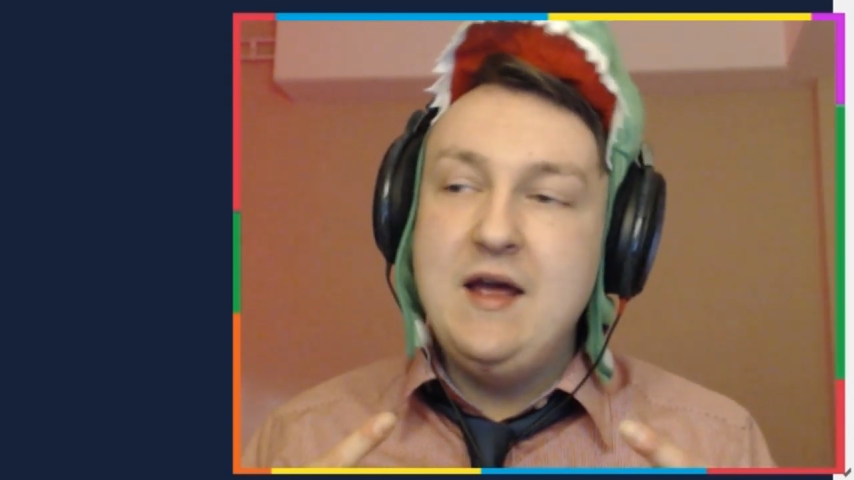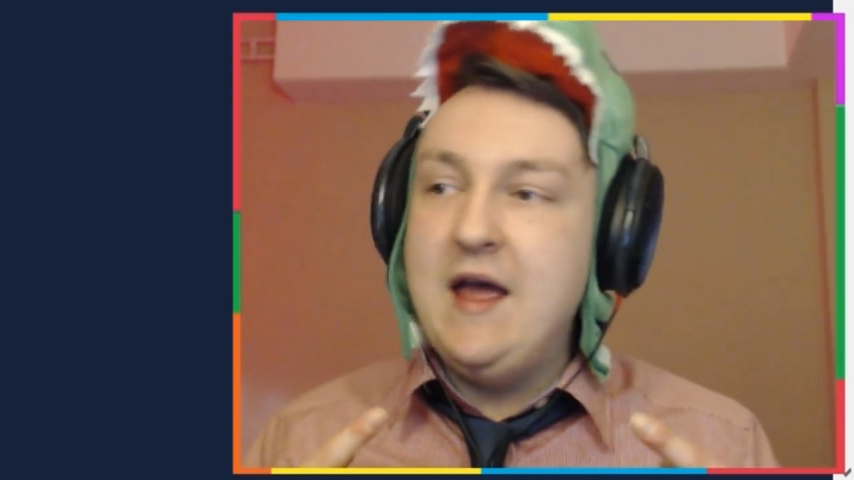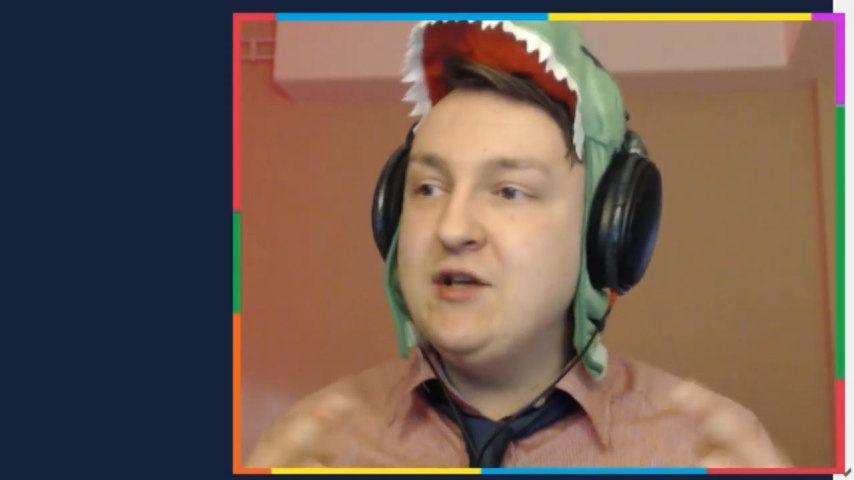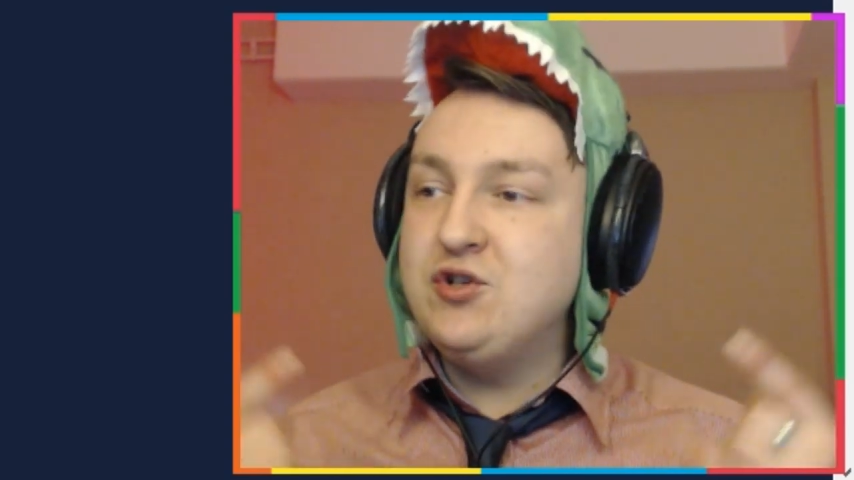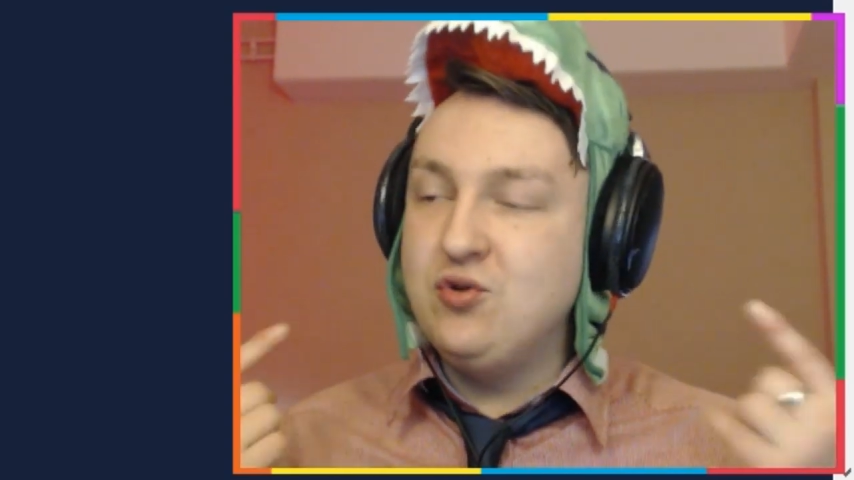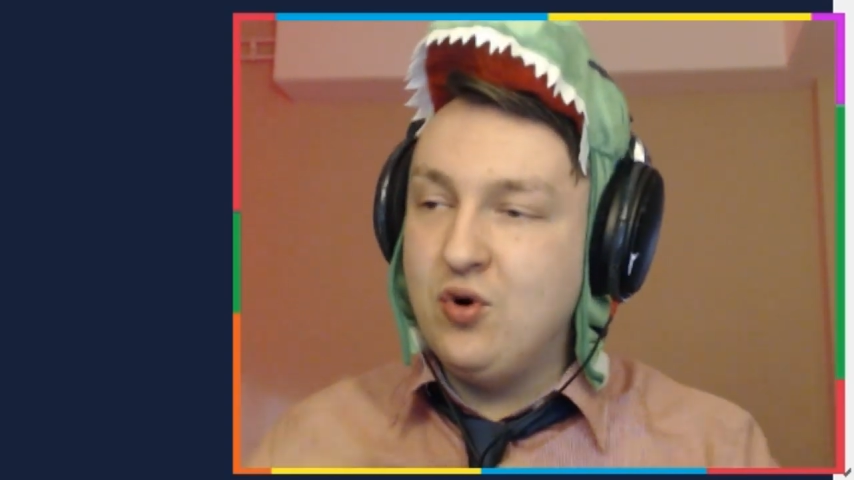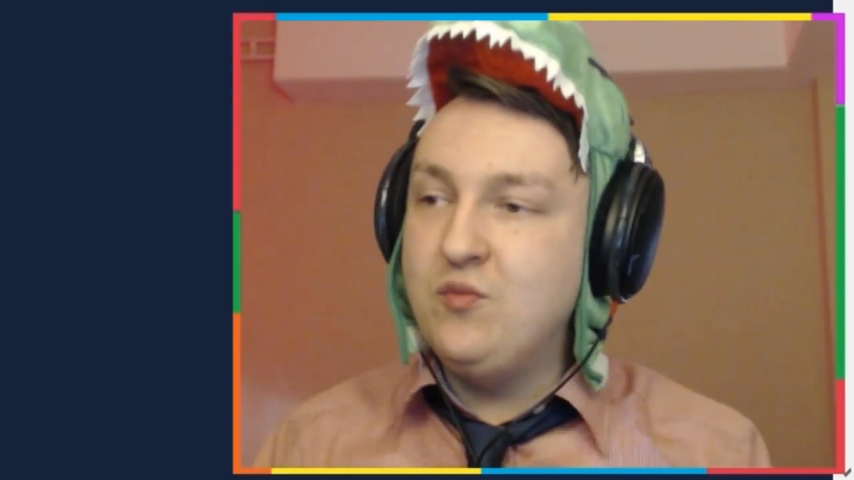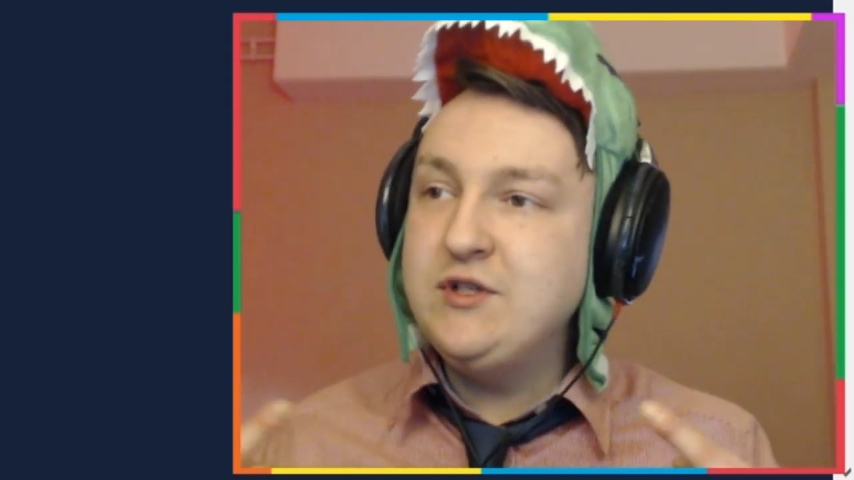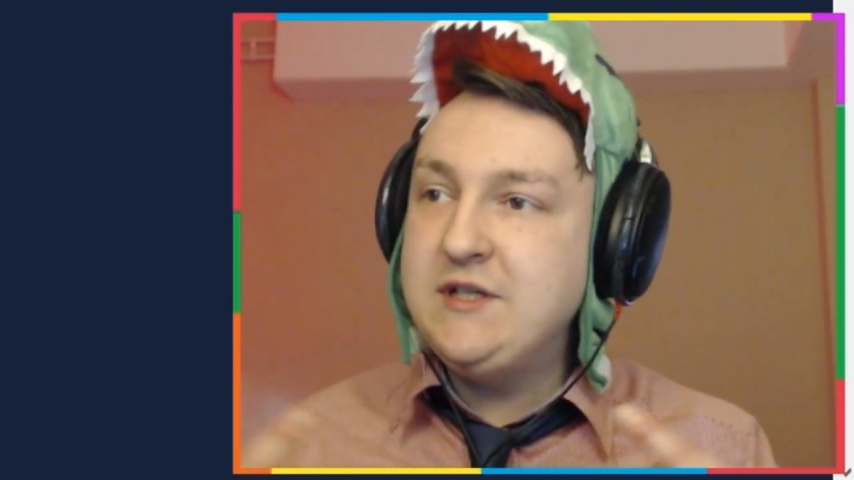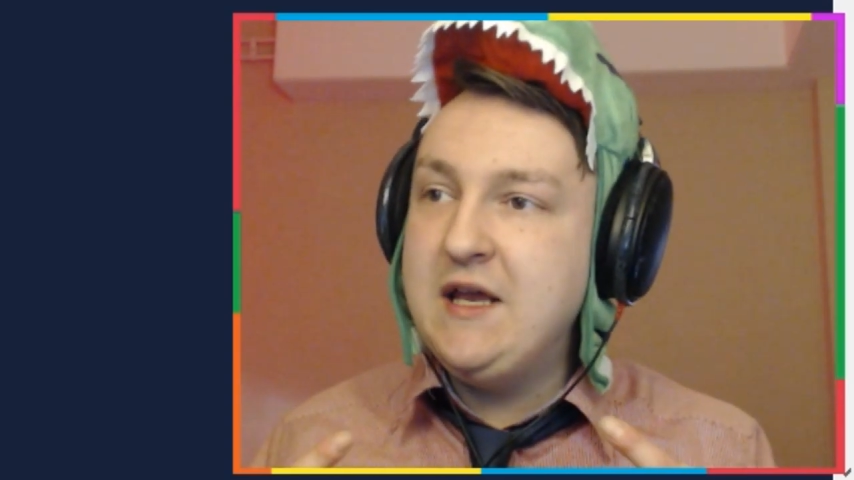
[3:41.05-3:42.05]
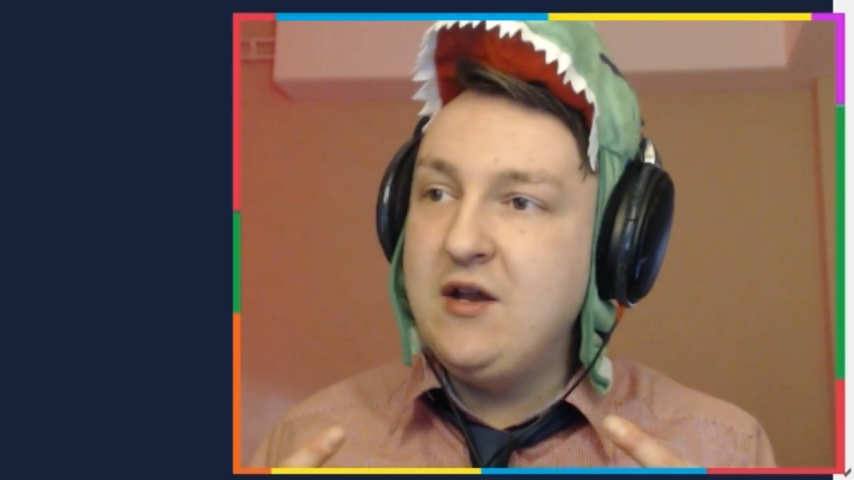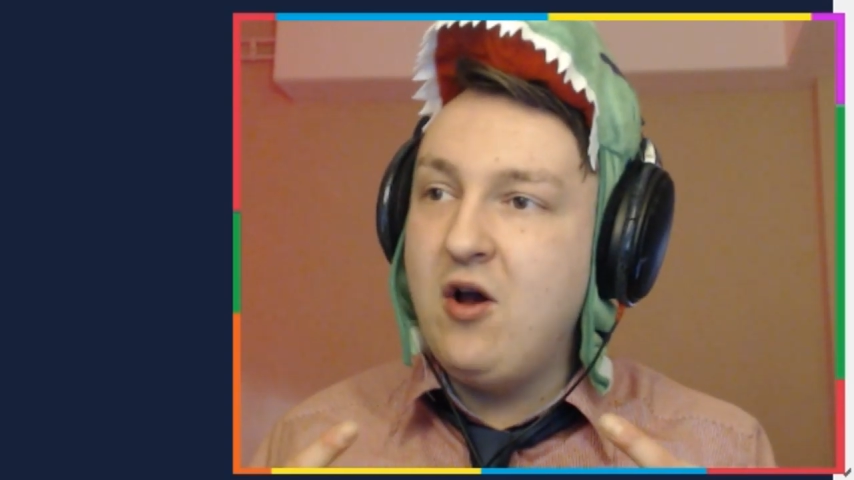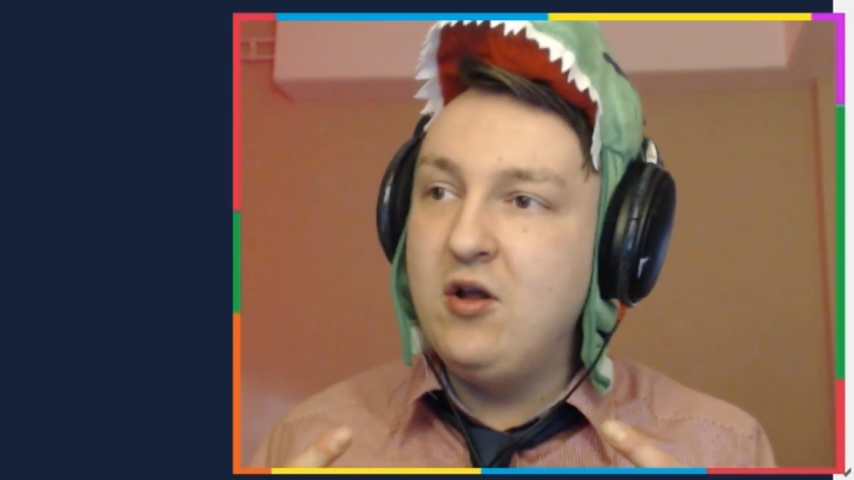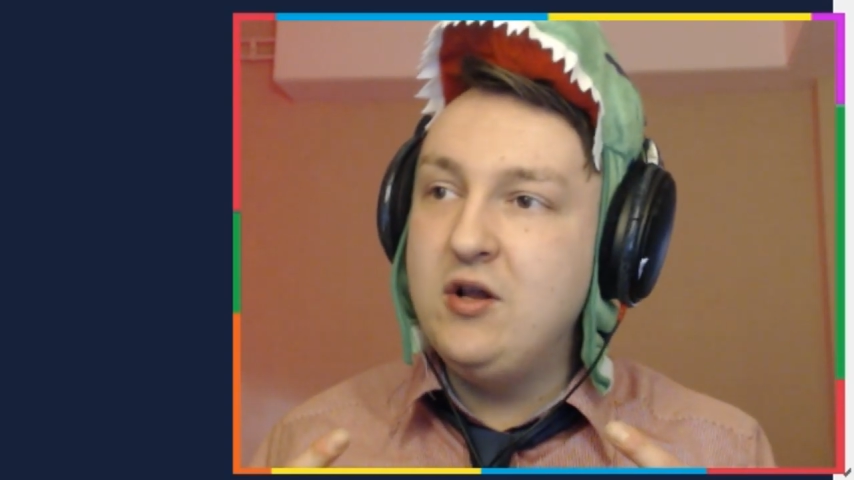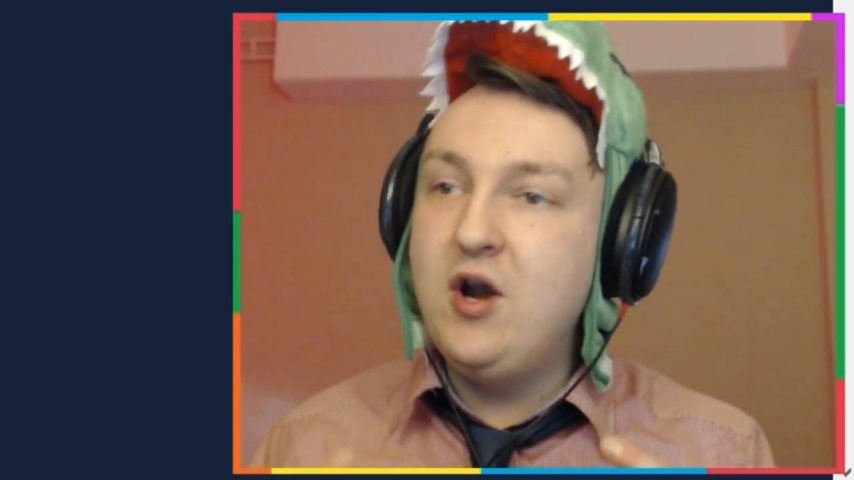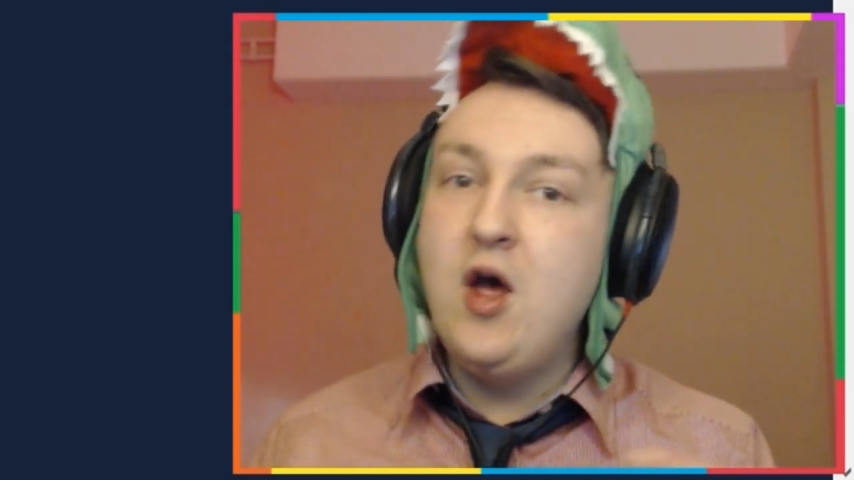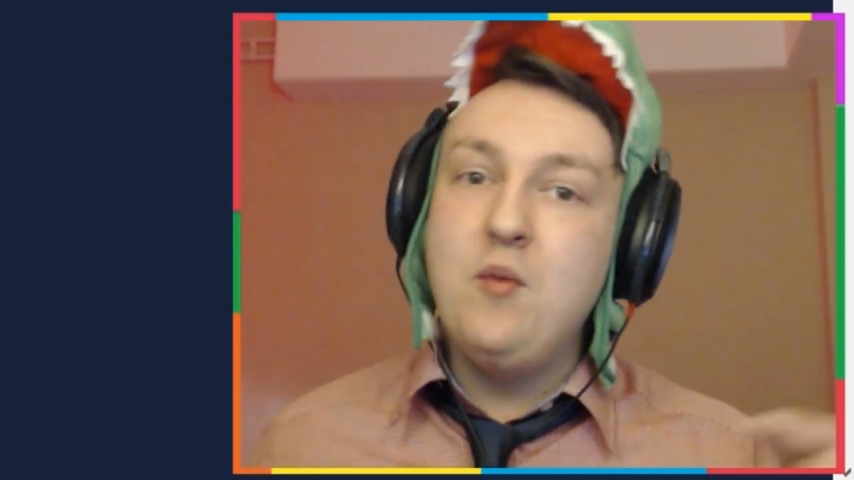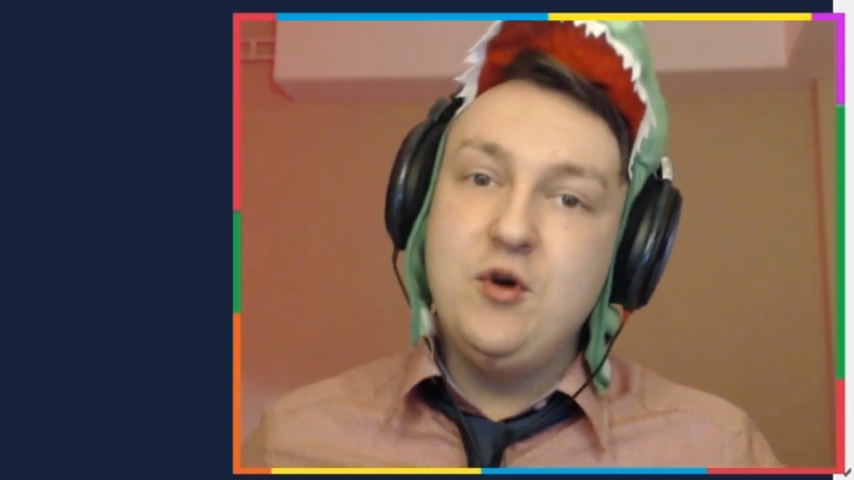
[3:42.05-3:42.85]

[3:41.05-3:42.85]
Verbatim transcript: he has normal skin color,